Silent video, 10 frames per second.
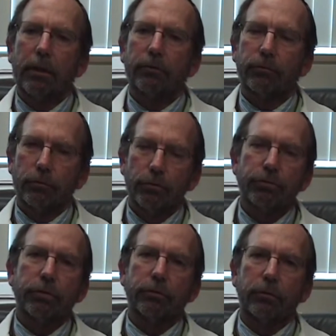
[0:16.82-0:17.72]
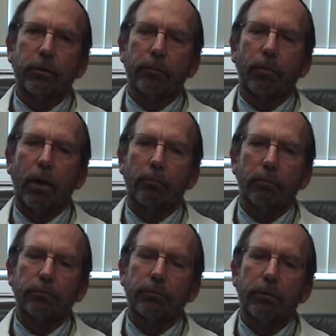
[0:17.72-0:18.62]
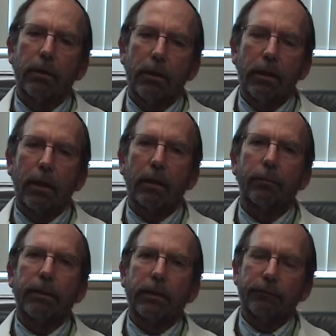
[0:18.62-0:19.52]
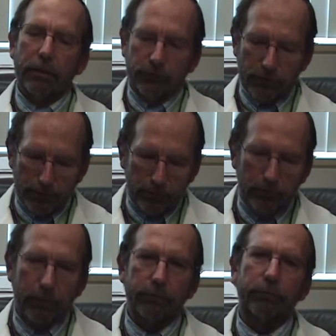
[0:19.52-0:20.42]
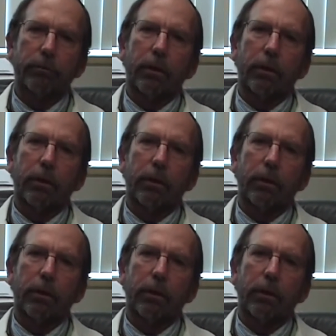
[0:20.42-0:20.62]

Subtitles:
solutions to their problems. And let me give you an example of this.